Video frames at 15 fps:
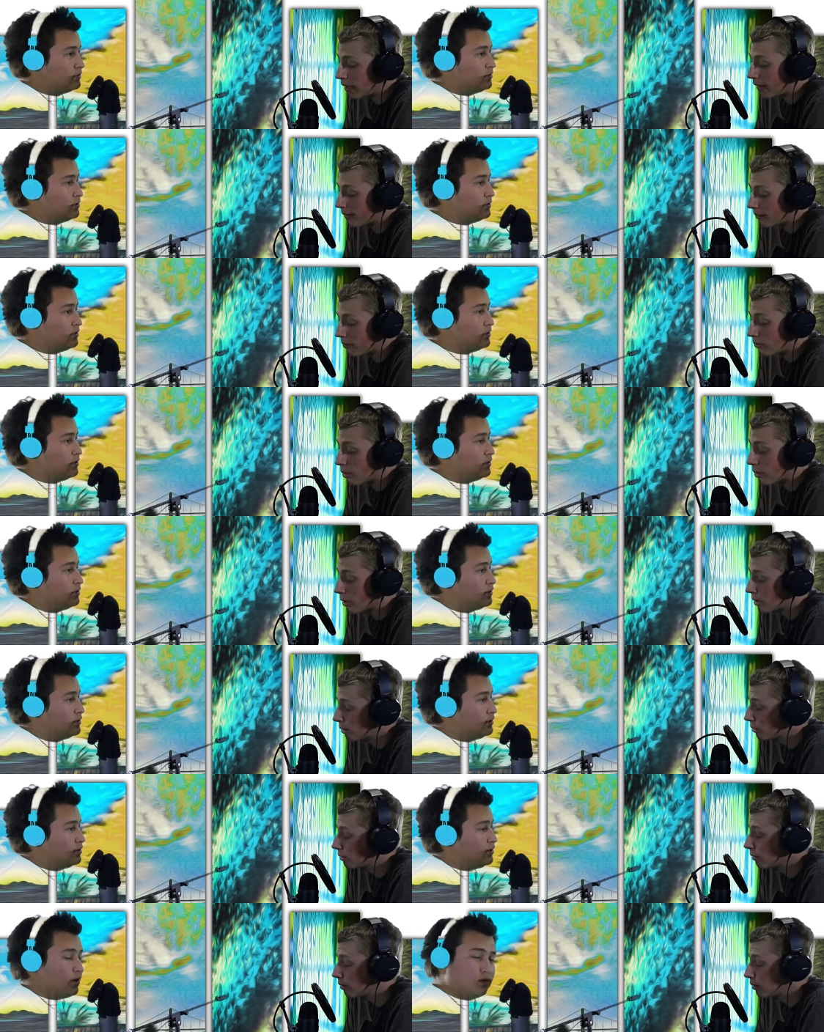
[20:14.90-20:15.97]
Speaker 1: have more.
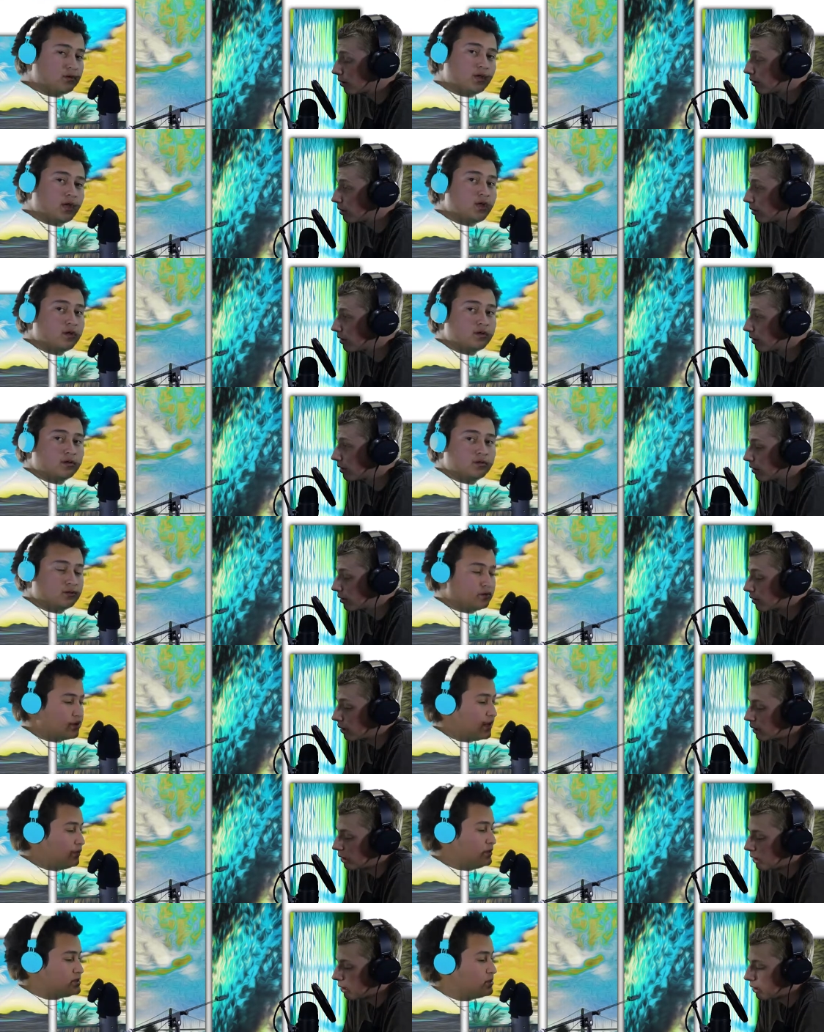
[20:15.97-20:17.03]
Okay.
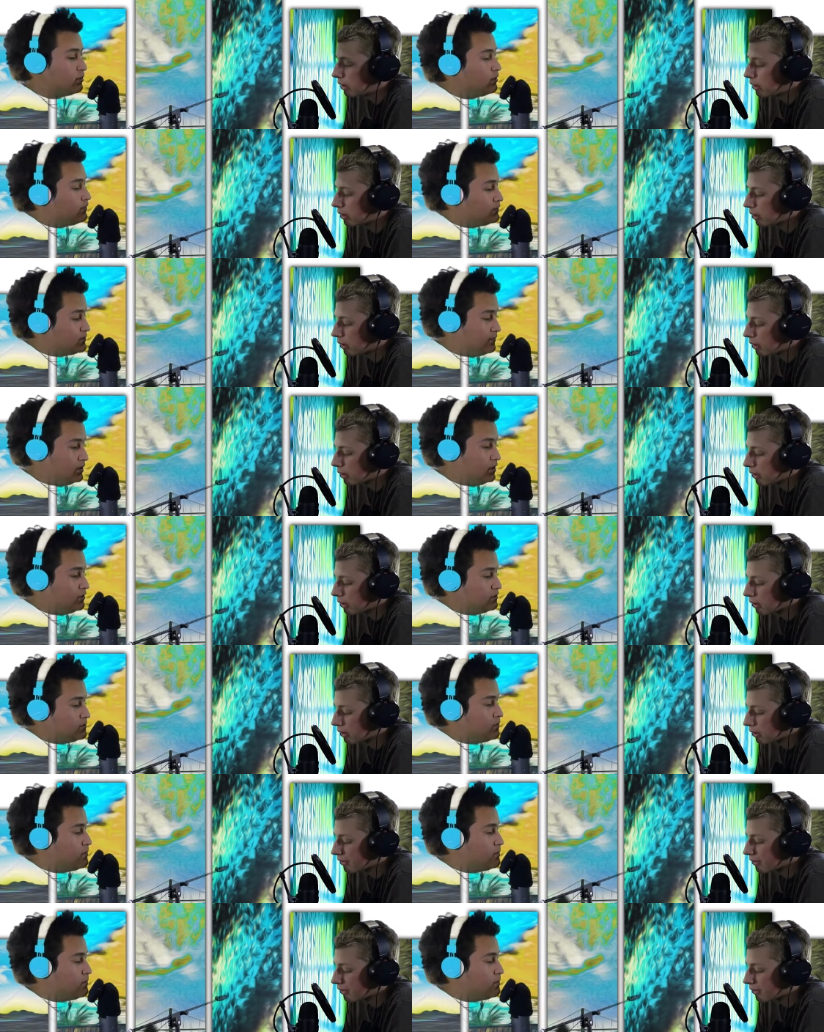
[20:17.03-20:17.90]
Speaker 2: Can we see one of his videos?